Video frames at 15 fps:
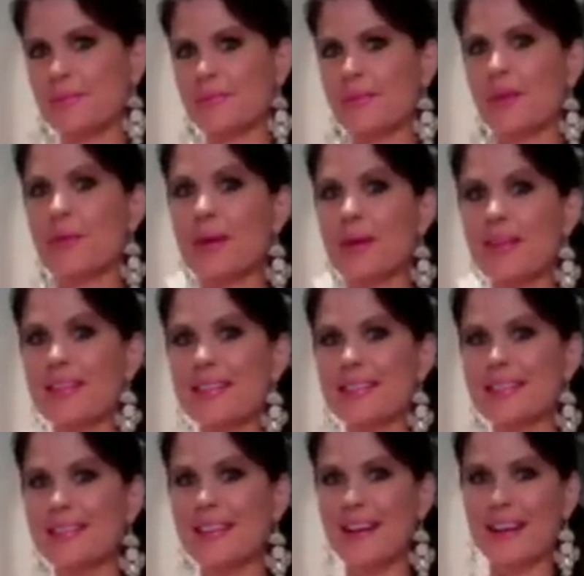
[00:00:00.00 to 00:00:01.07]
Okay, this
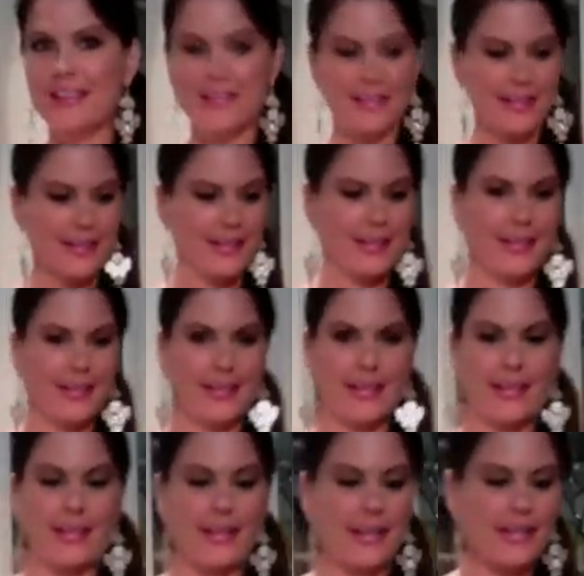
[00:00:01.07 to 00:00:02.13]
is done.
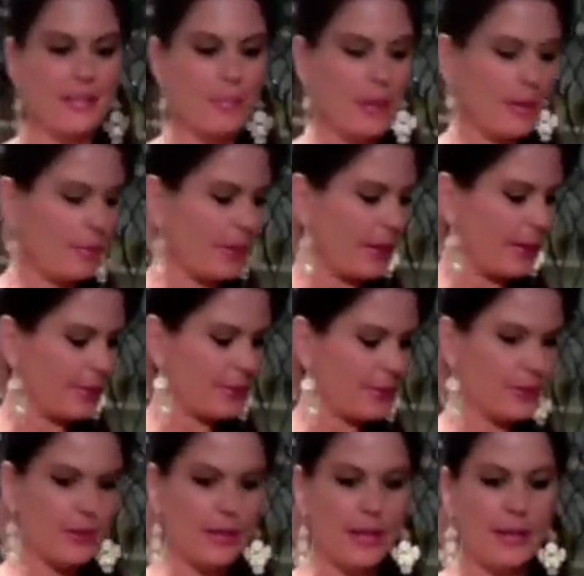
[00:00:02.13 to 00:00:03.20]
It's been
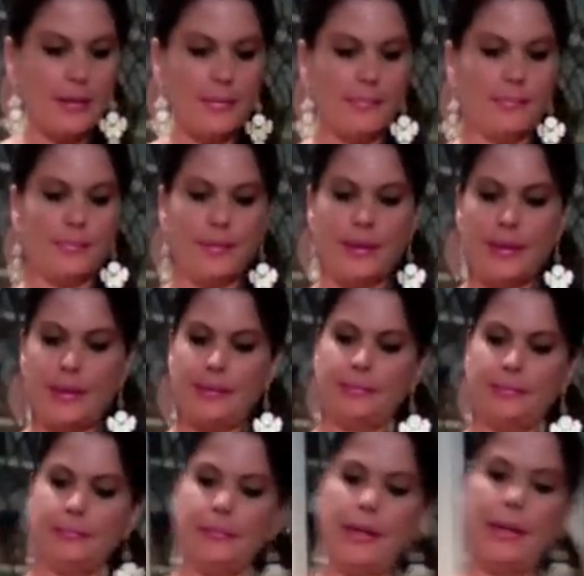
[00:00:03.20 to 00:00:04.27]
about
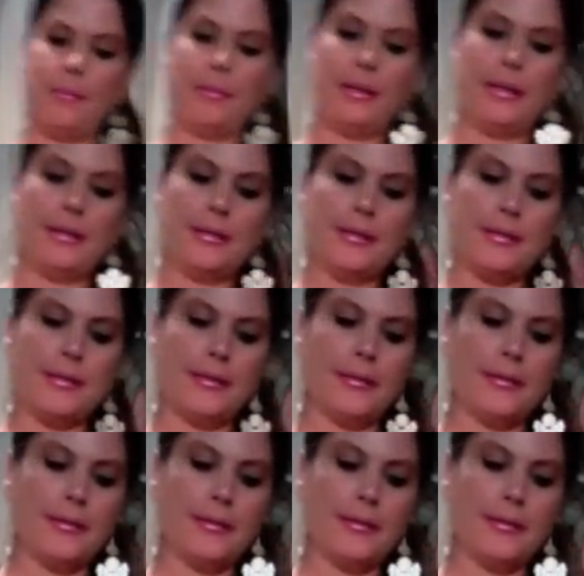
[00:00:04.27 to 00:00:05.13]
8 minutes